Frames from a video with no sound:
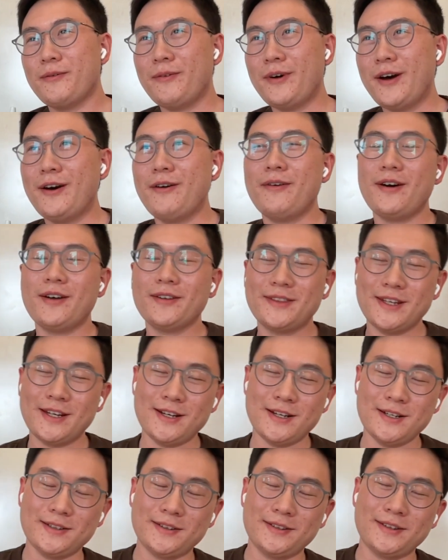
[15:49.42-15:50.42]
Well,
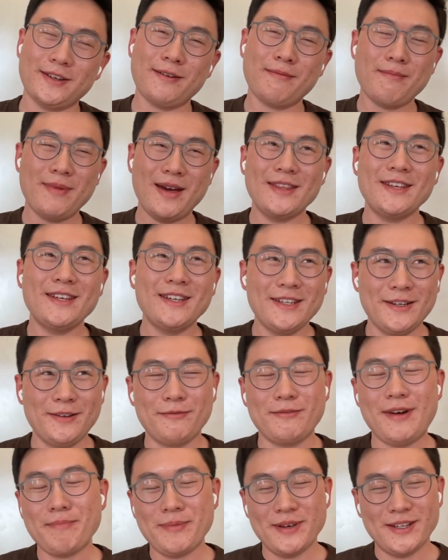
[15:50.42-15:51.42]
there are
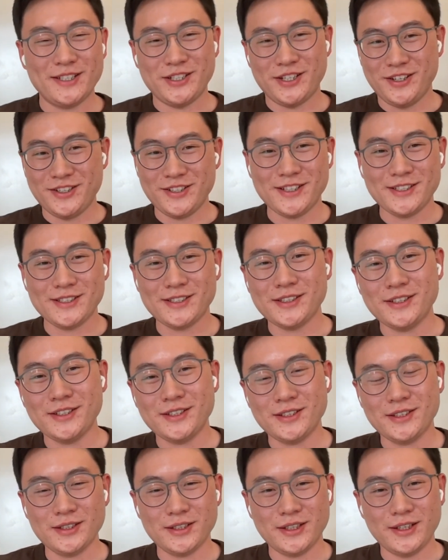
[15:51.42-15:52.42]
many rapid changes
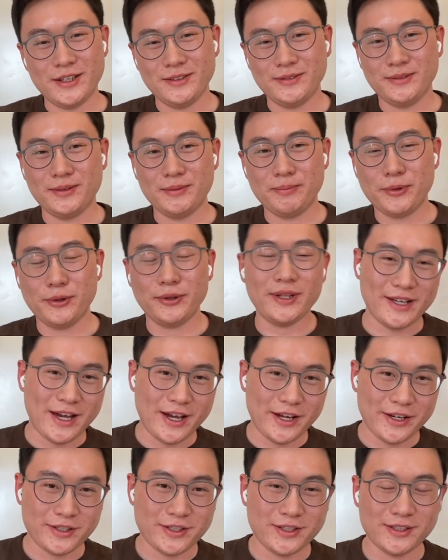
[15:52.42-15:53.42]
in building
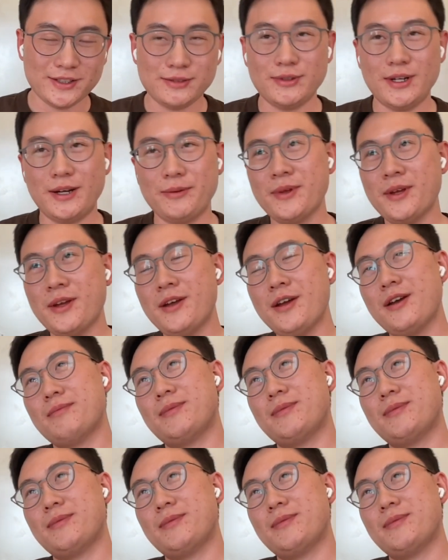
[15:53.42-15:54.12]
AI agents, right?